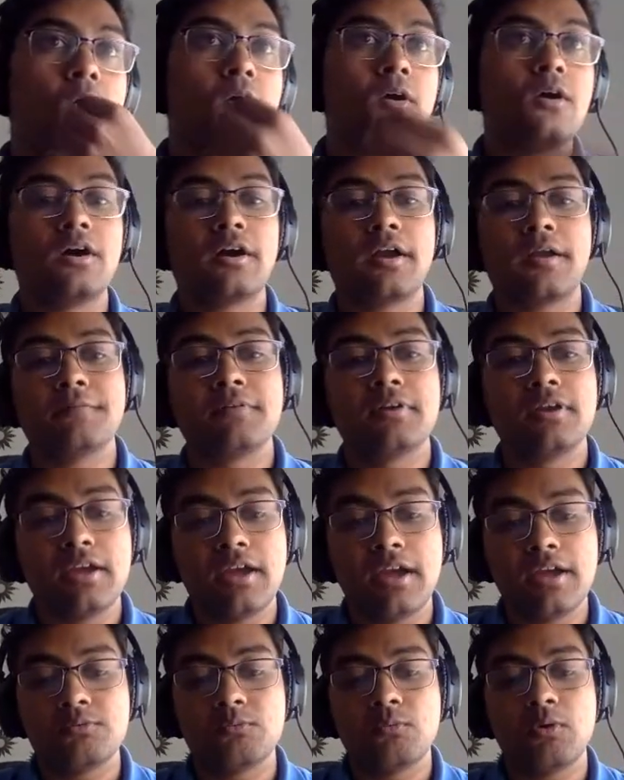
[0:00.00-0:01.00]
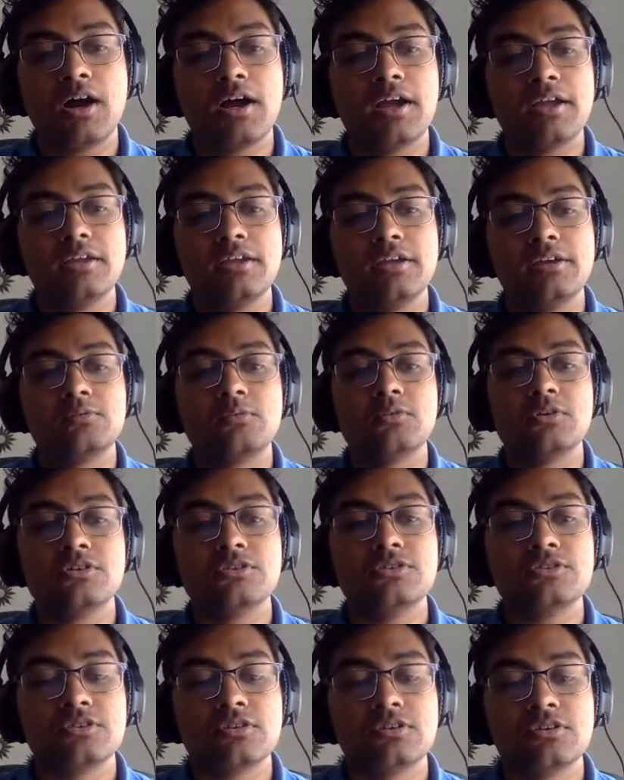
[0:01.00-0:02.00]
Okay, and Y
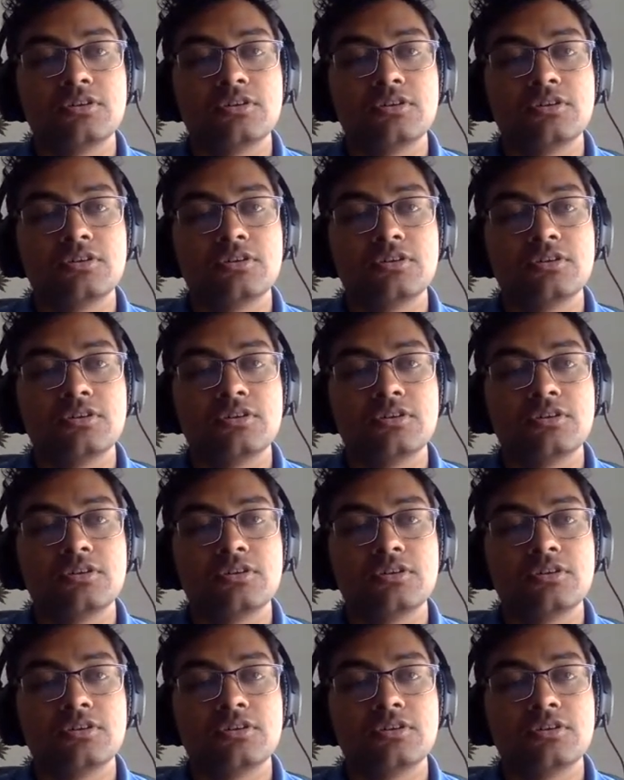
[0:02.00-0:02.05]
equals